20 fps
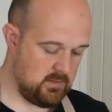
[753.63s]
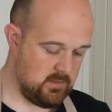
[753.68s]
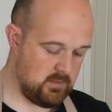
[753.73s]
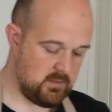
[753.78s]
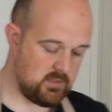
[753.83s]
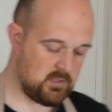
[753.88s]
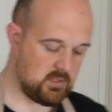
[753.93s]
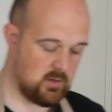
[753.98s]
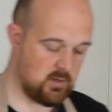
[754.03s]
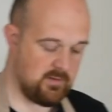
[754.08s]

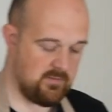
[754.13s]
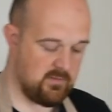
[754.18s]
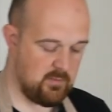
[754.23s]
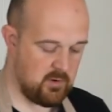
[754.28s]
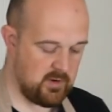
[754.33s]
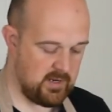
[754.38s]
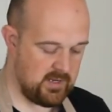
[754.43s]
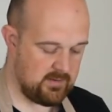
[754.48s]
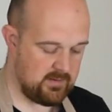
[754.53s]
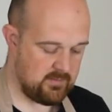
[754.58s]
So
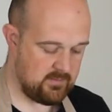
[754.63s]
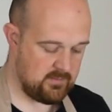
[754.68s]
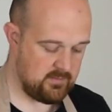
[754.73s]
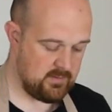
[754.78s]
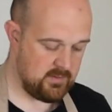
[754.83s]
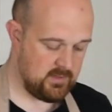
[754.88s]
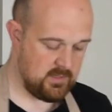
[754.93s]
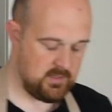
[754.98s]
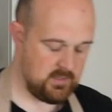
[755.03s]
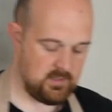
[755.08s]
everybody,
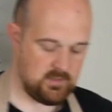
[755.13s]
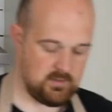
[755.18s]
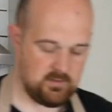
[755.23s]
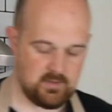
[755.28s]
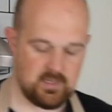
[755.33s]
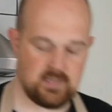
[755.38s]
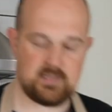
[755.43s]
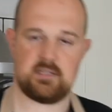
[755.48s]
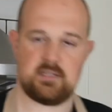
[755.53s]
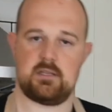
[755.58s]

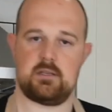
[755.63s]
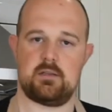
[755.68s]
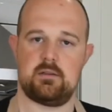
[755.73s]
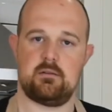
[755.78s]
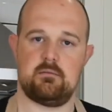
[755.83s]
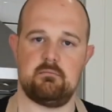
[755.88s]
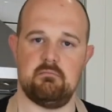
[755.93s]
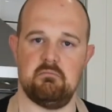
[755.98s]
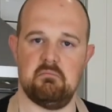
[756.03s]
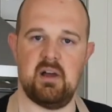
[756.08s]
that's
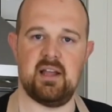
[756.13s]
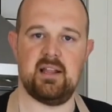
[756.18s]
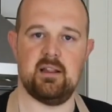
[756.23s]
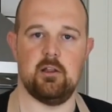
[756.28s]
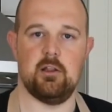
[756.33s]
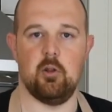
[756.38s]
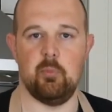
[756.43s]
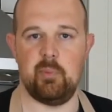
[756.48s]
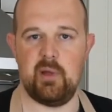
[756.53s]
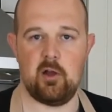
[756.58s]
my
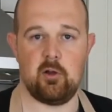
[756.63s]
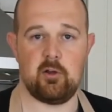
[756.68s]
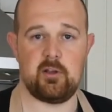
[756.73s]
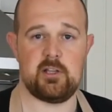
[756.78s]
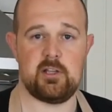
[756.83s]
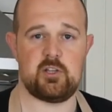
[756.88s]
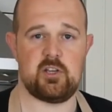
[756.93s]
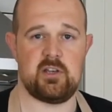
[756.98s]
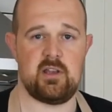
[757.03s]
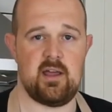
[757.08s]
little bit on
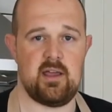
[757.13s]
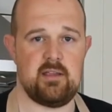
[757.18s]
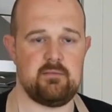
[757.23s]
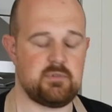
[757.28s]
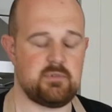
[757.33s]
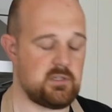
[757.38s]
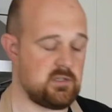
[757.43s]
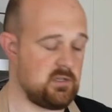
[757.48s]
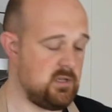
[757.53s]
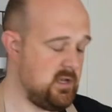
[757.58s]
kitchen
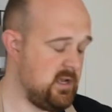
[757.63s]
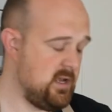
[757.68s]
knives.